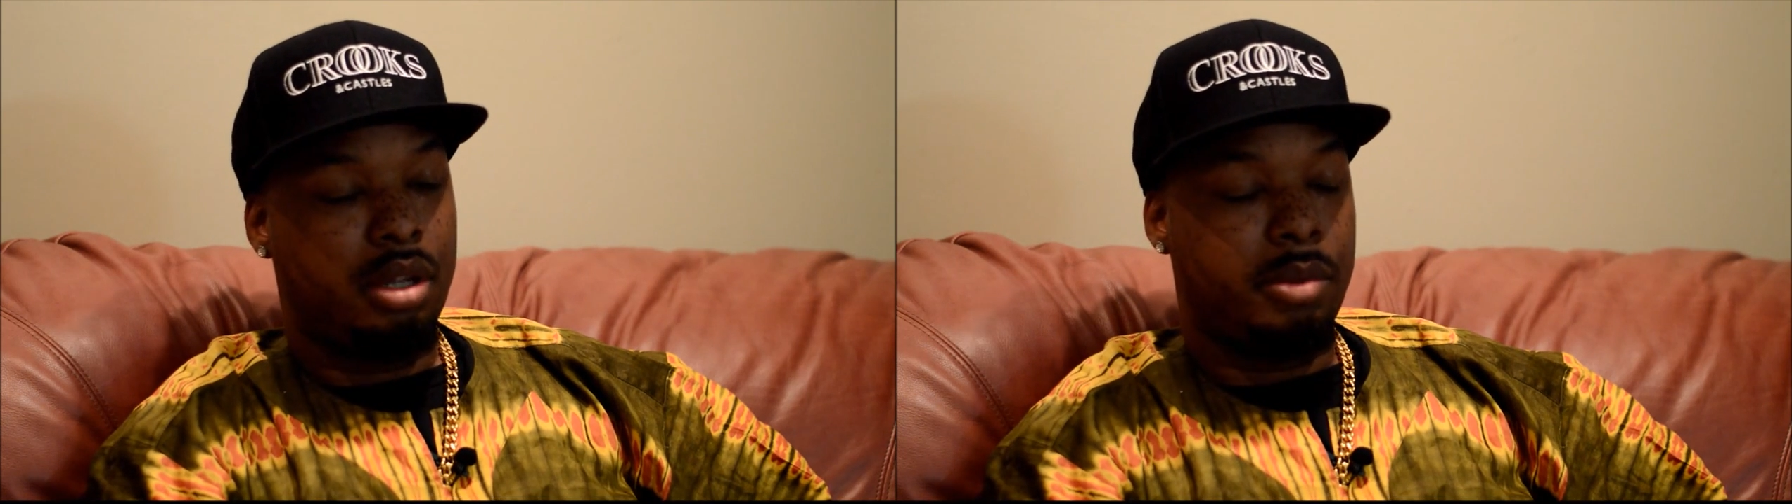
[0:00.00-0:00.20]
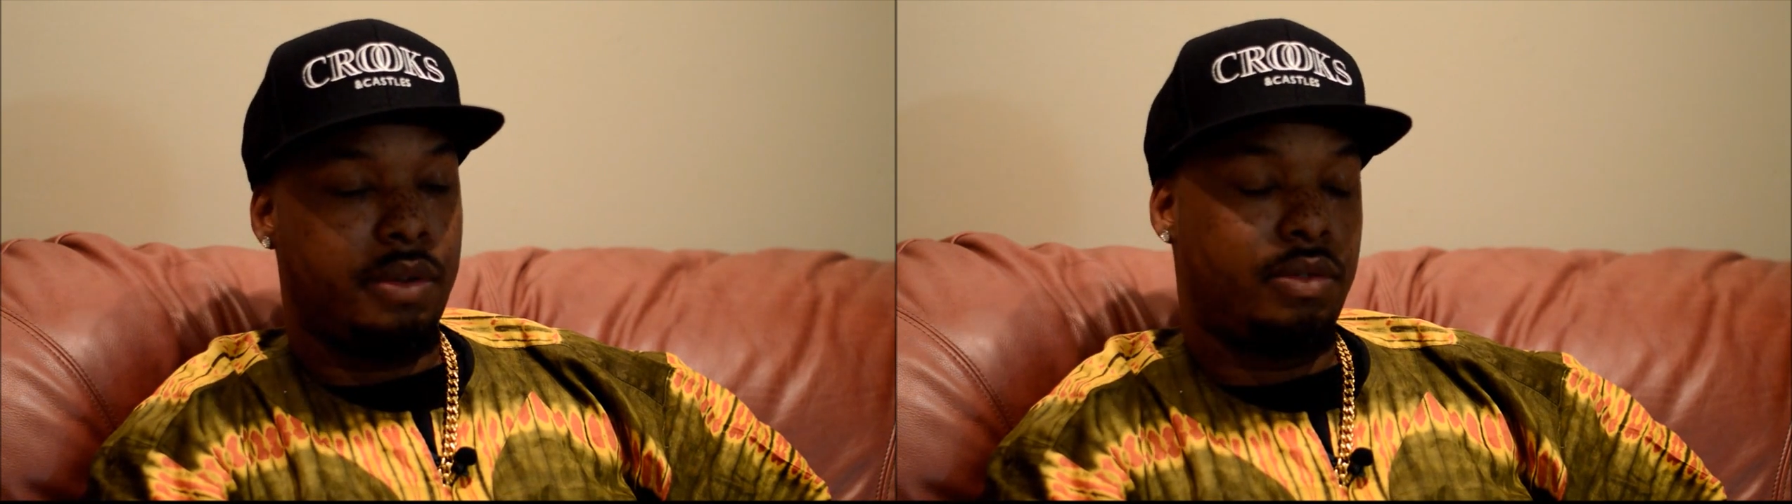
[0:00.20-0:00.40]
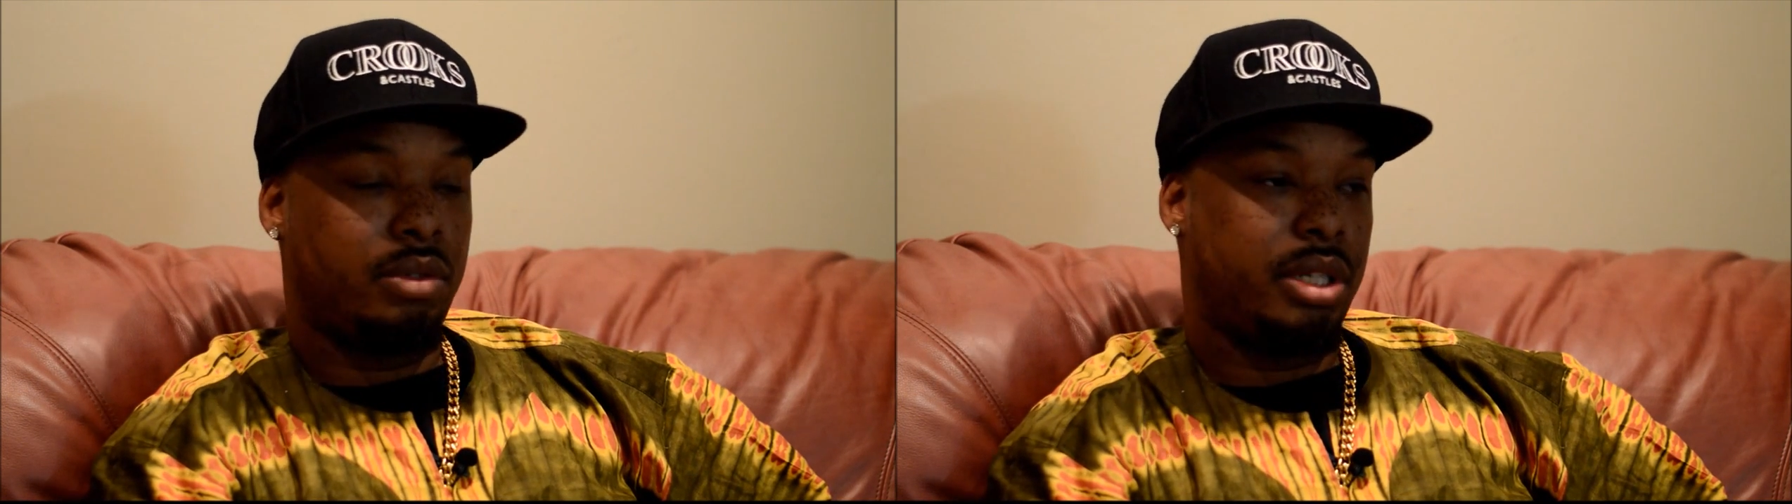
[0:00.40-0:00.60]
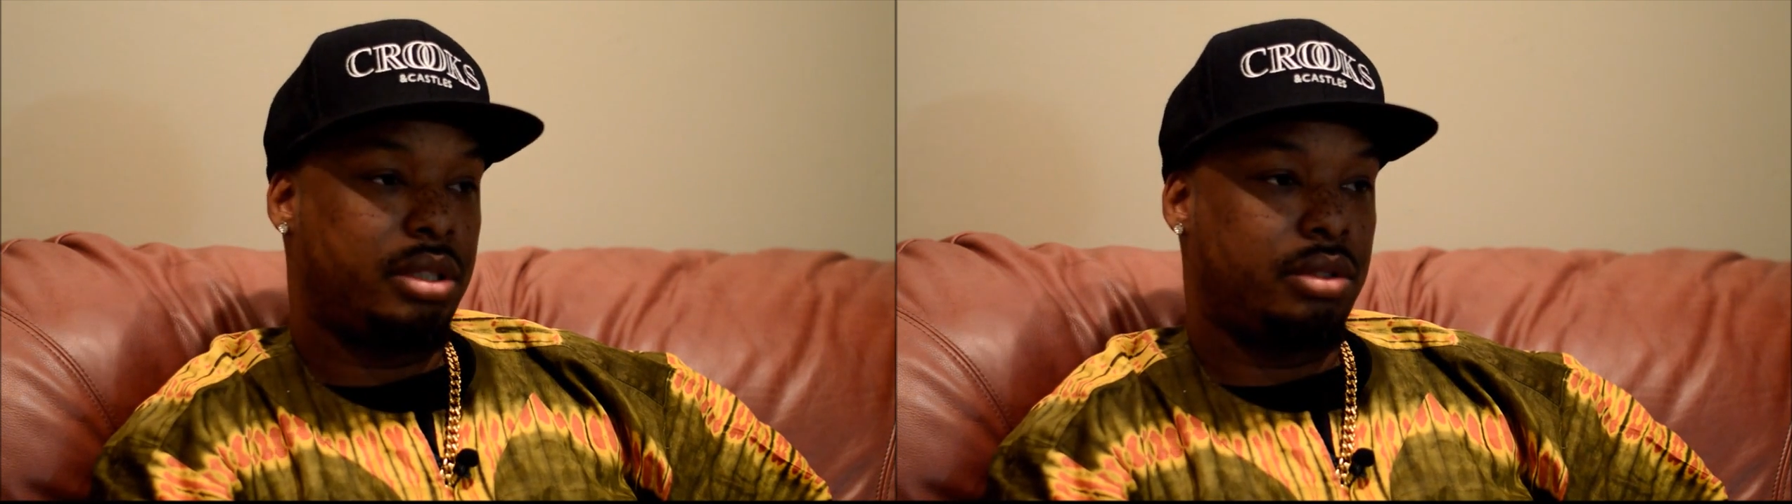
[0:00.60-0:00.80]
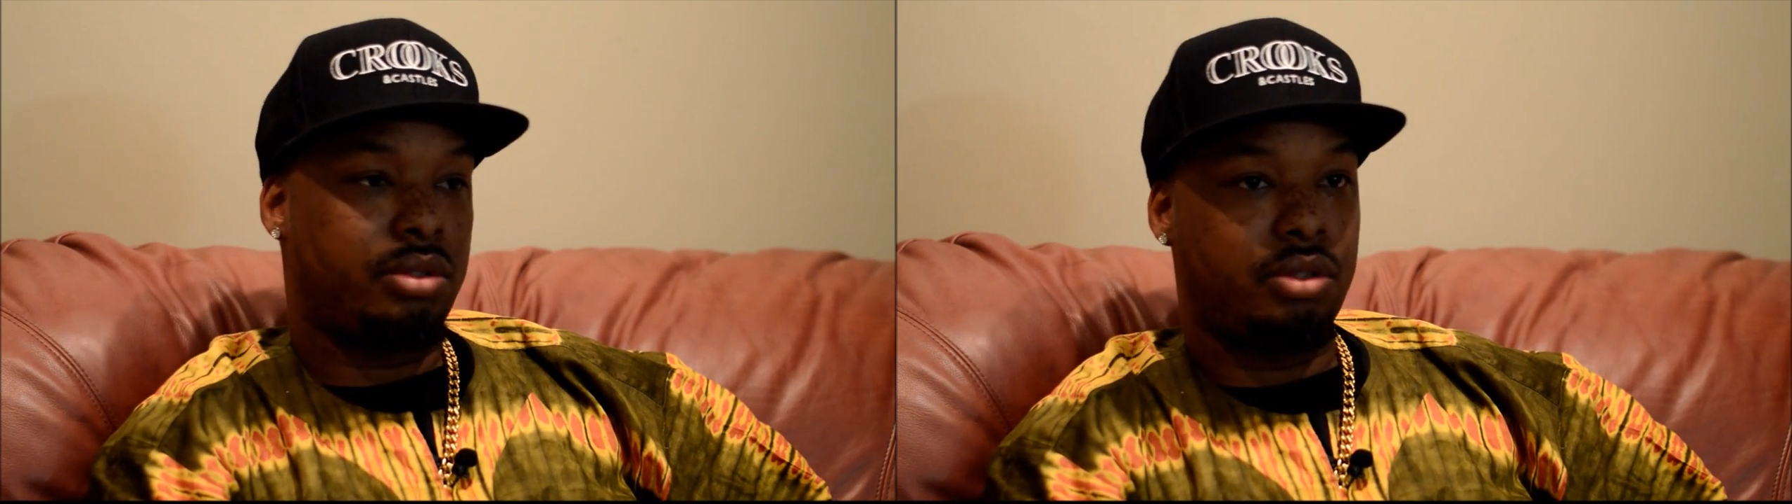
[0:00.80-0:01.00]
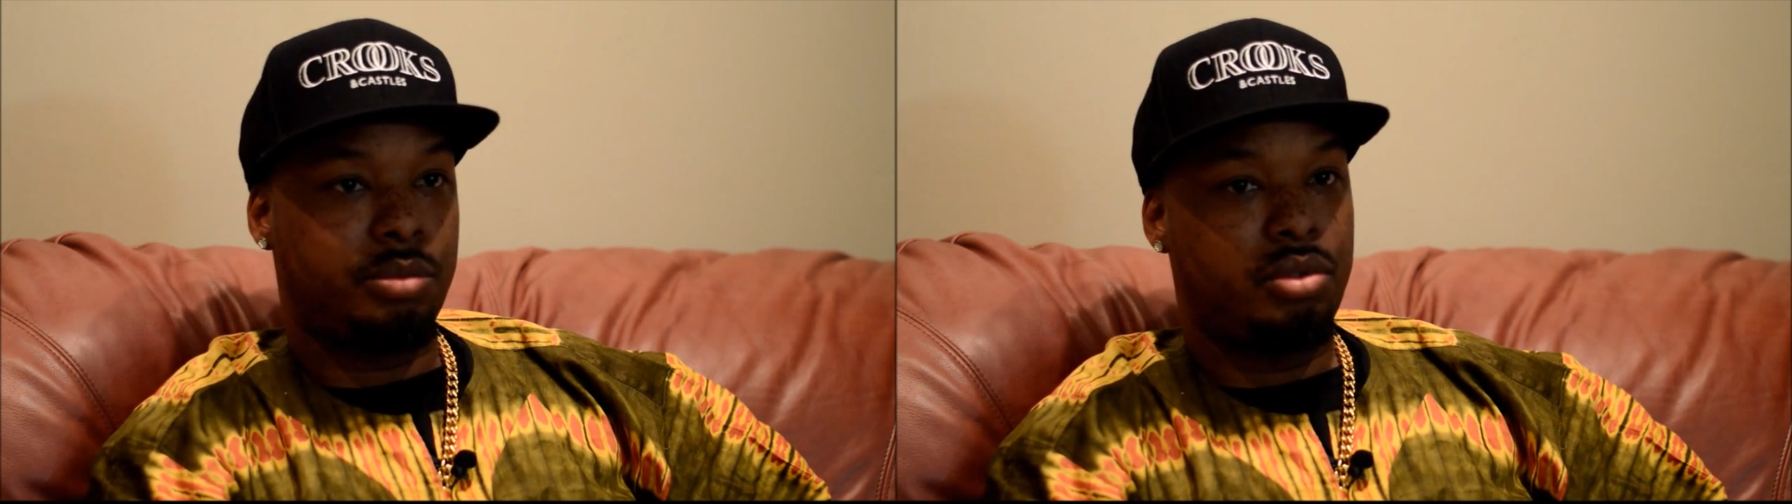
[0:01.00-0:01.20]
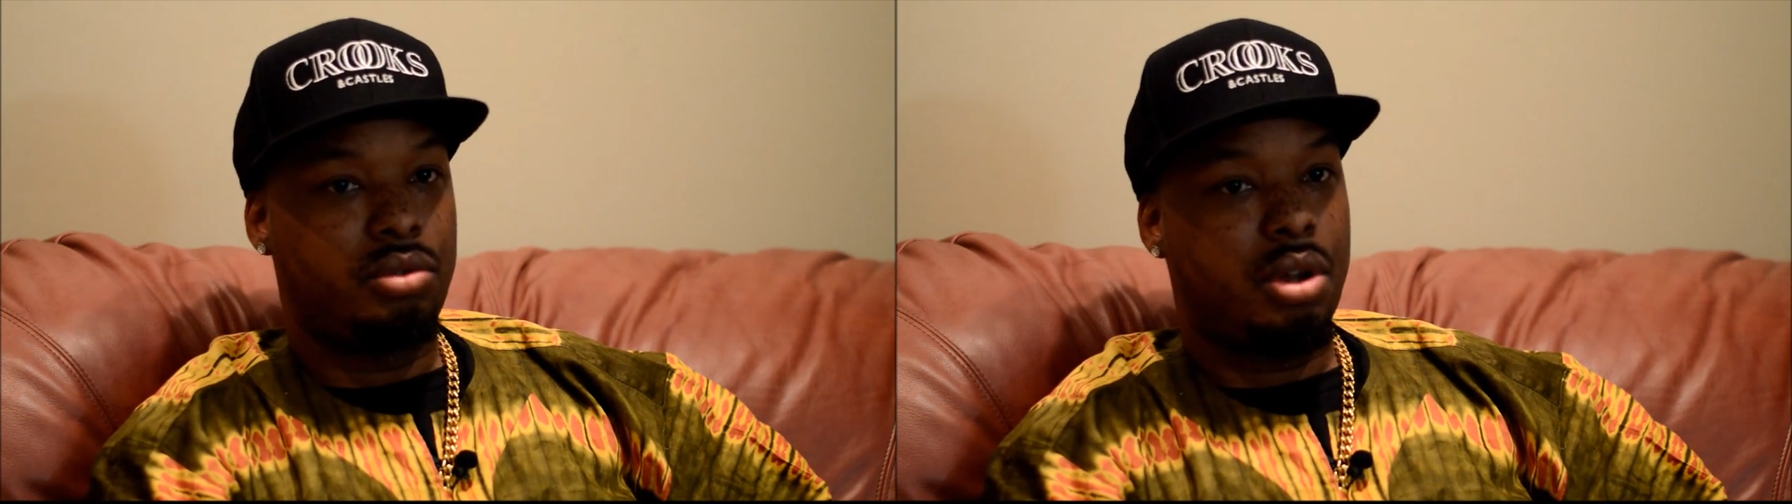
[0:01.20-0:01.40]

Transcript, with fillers: but if you listen to him, you